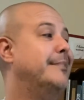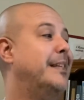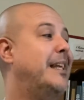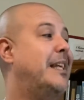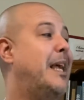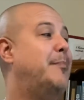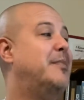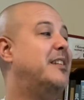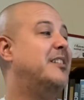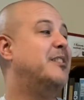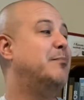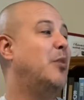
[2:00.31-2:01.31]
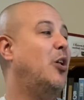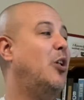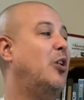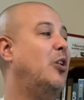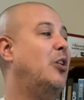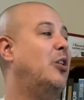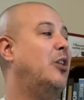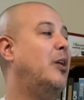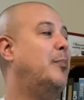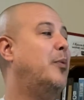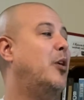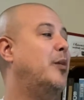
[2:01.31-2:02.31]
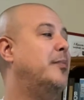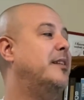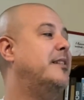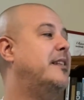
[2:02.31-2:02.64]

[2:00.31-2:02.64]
He kept his small apartment